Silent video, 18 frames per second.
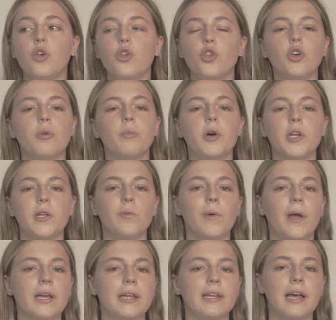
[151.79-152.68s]
your body
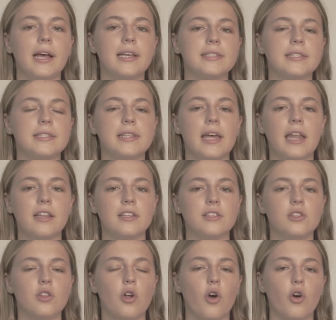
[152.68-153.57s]
recognizes that
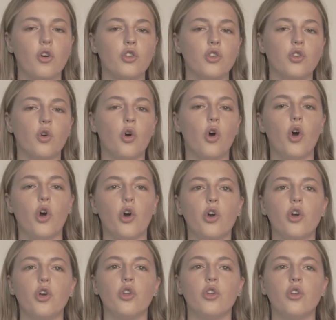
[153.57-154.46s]
it's not your
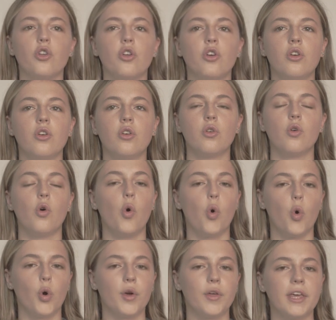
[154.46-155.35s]
own
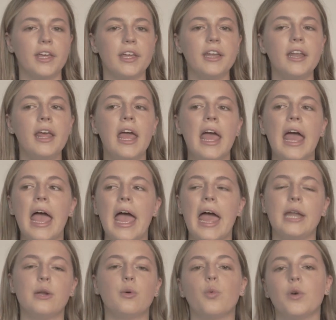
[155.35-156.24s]
organ
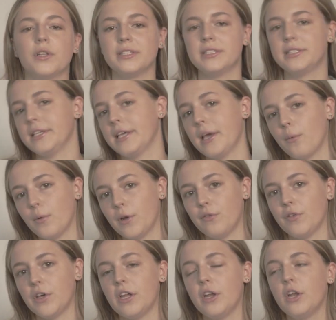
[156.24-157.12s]
and it wants to get rid
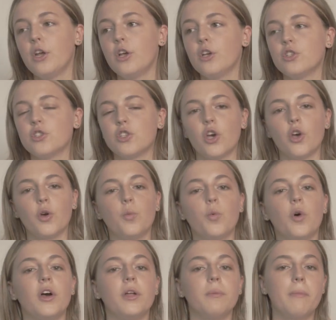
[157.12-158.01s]
of it. So
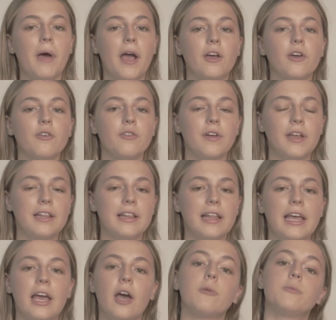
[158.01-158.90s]
what
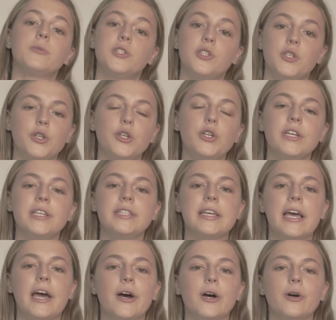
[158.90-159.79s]
mycophenolate helps do is
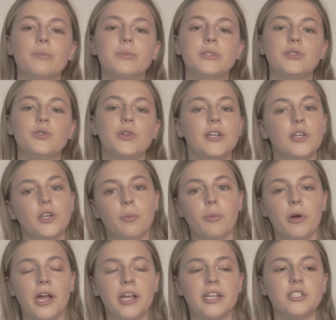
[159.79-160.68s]
it helps trick your
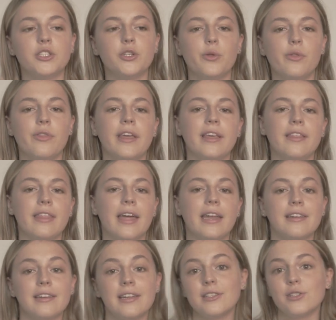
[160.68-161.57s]
brain to think
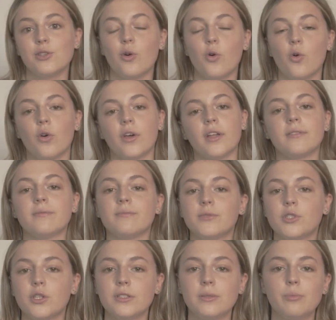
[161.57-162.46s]
that it is your organ.
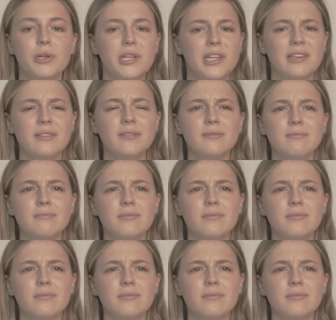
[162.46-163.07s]
So it's pretty